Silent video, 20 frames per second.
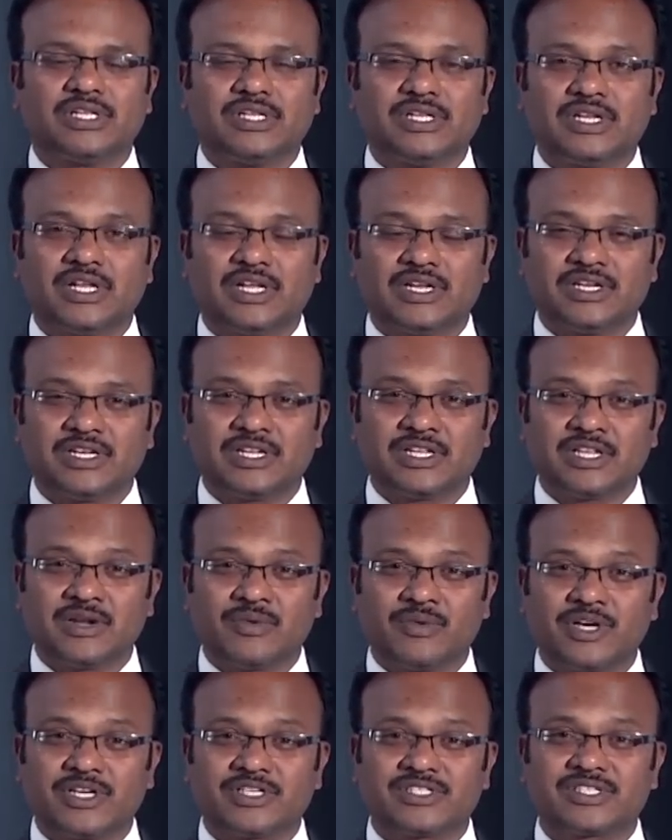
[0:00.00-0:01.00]
in other
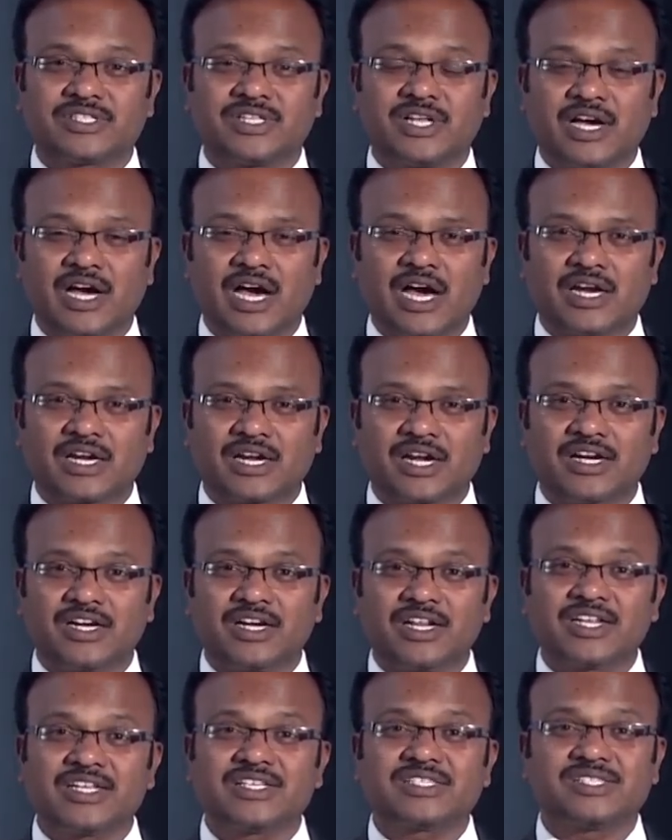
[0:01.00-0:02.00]
words, our
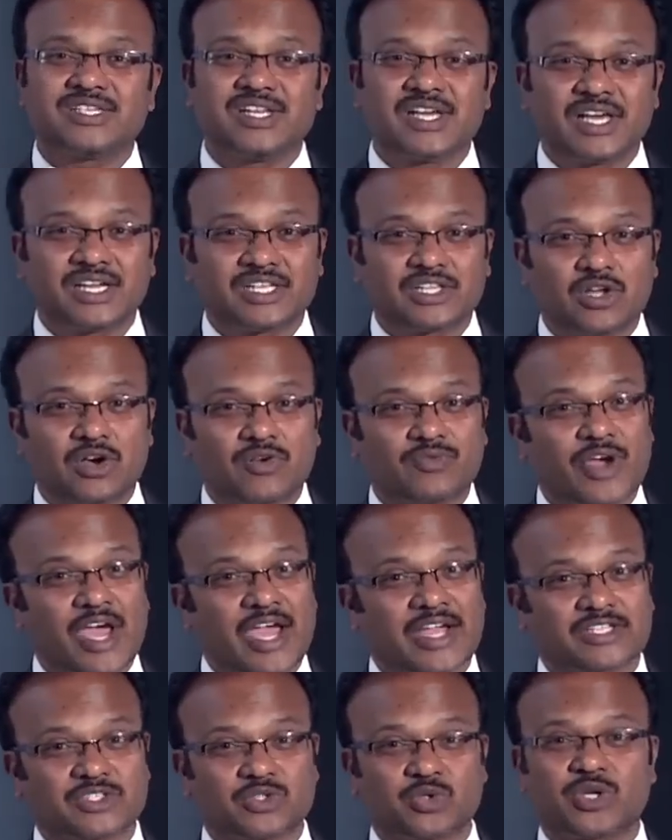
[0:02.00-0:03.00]
country is dearth of
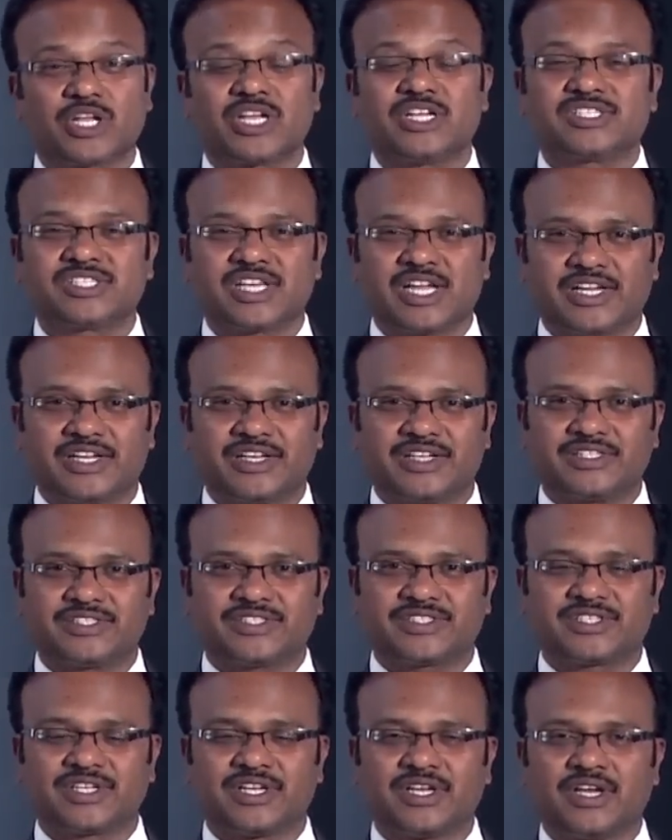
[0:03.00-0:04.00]
actuarial scientists.
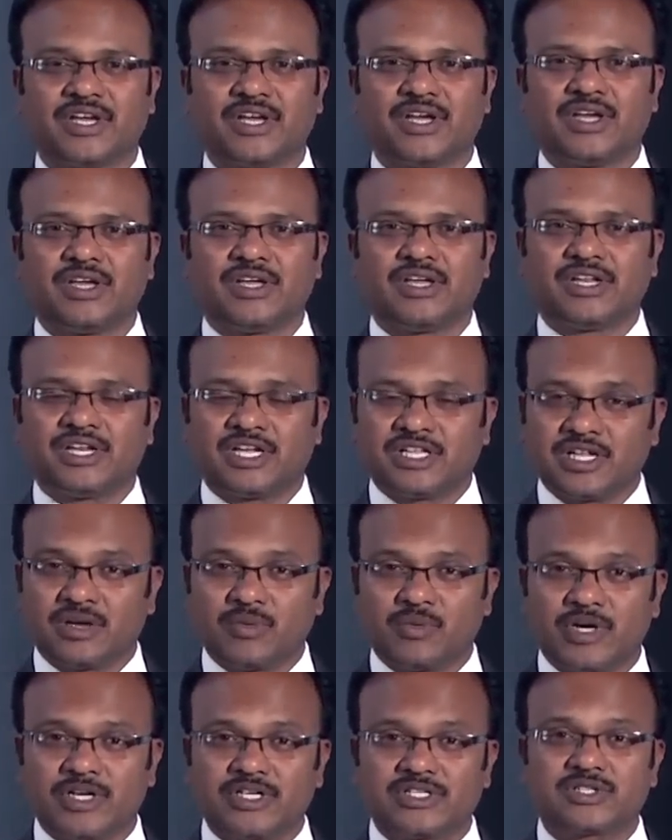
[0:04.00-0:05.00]
In other
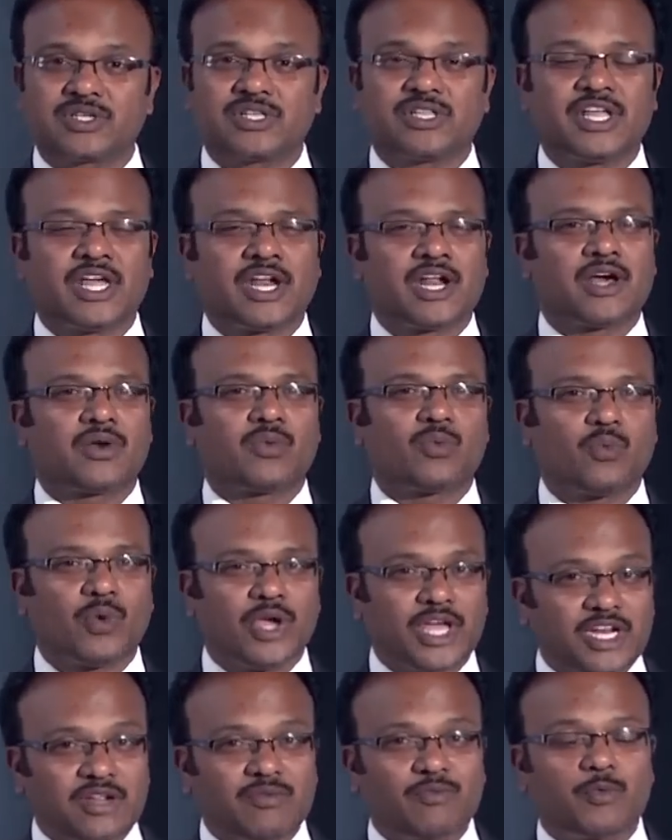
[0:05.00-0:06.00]
words, there are
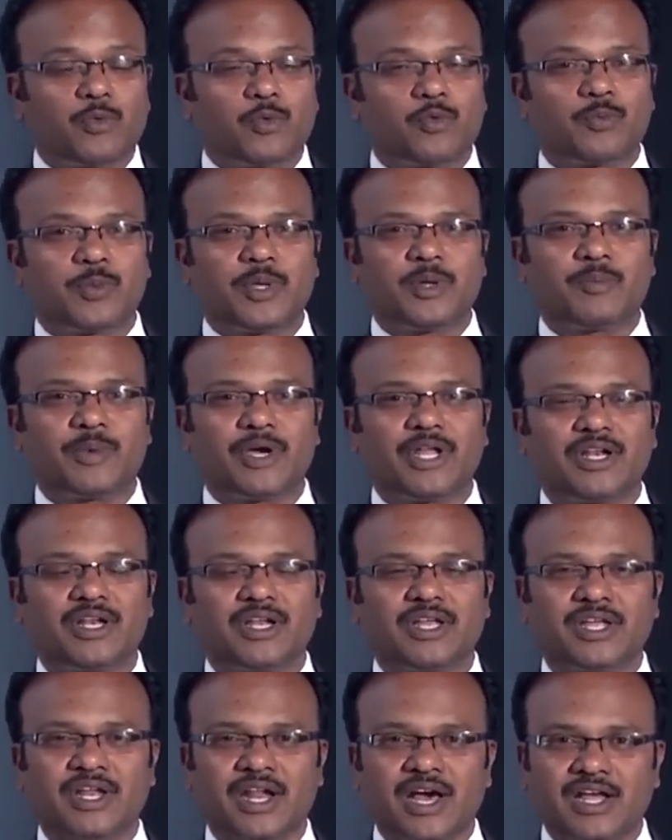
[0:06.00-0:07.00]
very few people
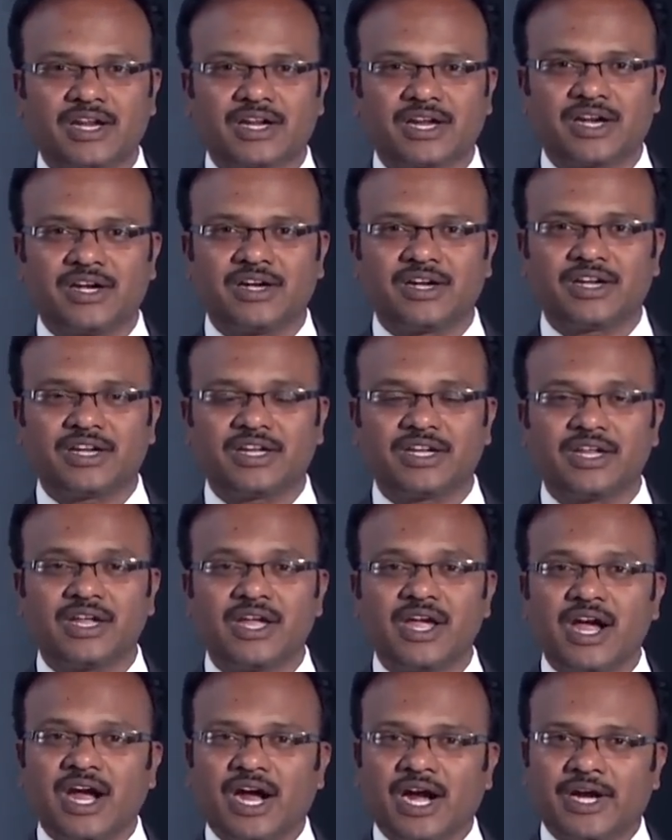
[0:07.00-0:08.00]
in our country,
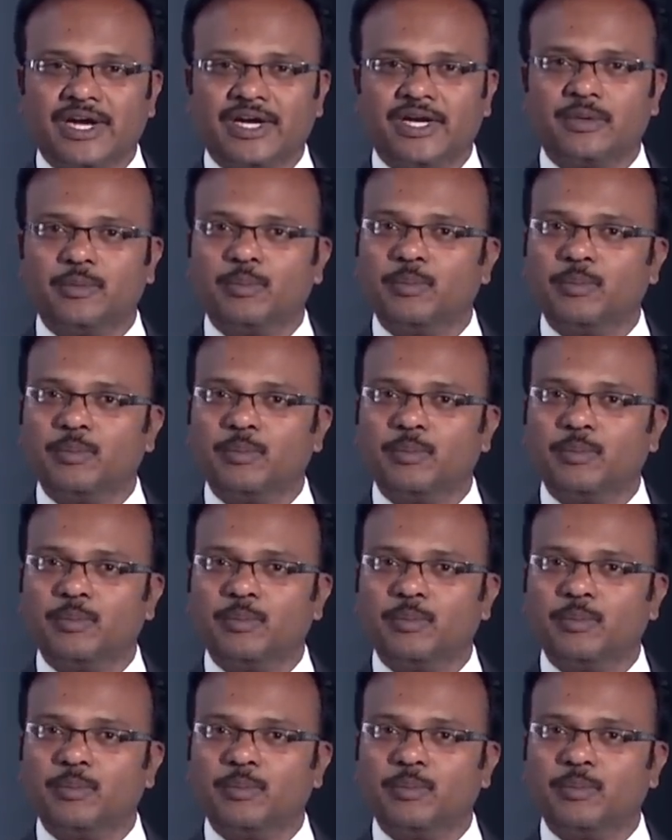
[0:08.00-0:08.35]
and